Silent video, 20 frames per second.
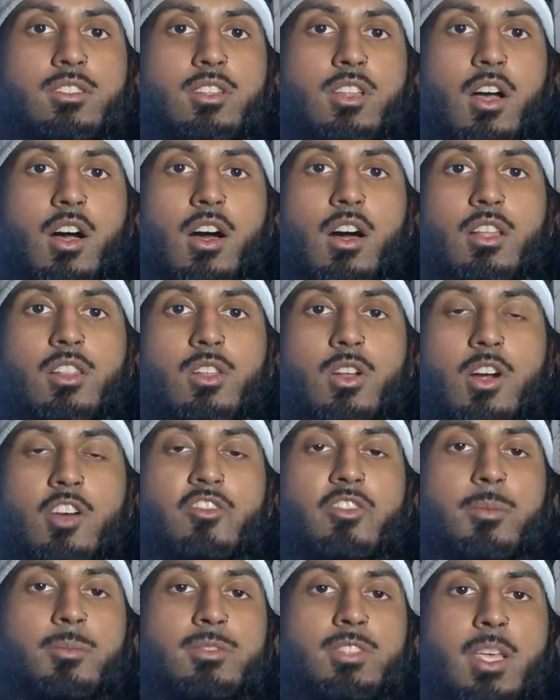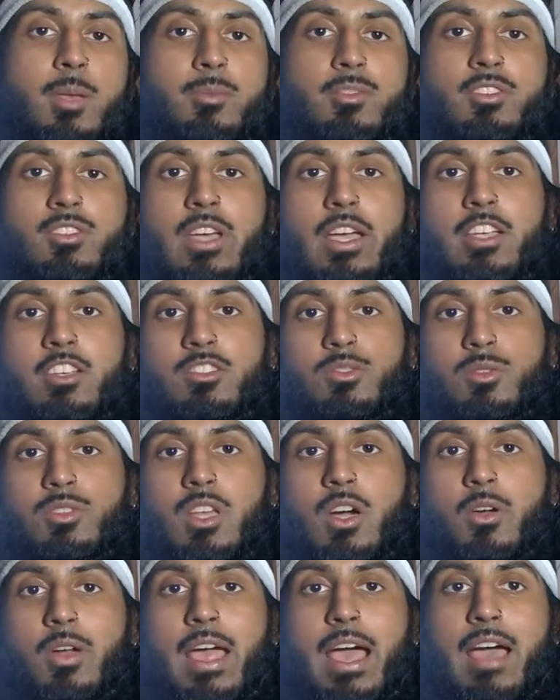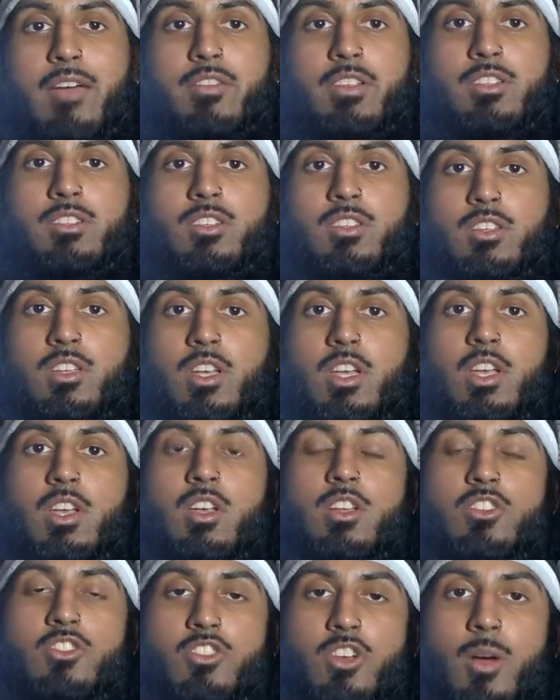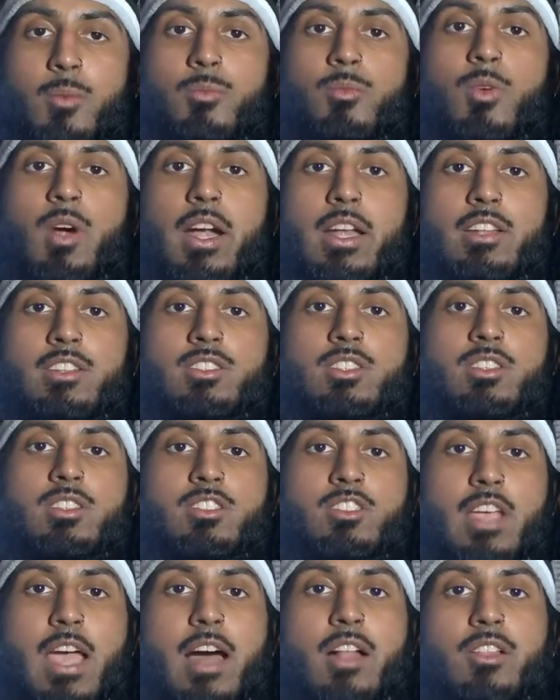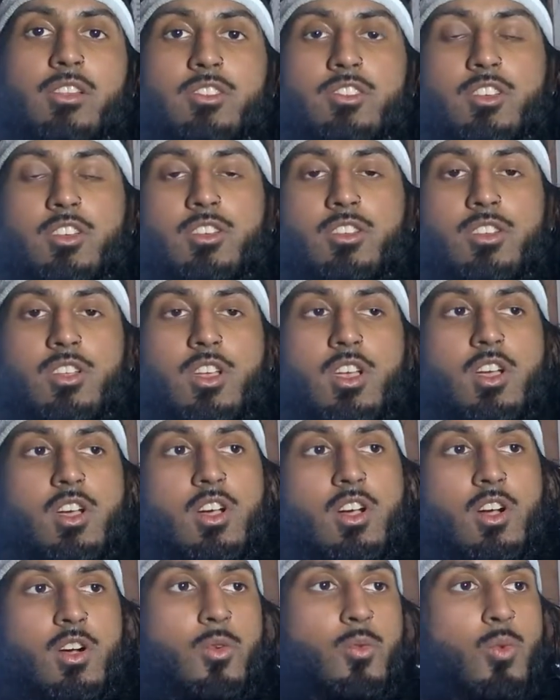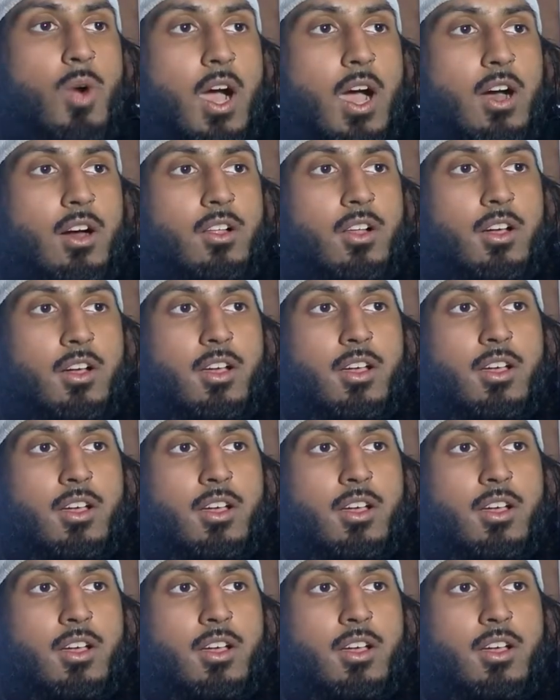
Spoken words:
learn from TIM Sykes without having to jump right into the challenge? And while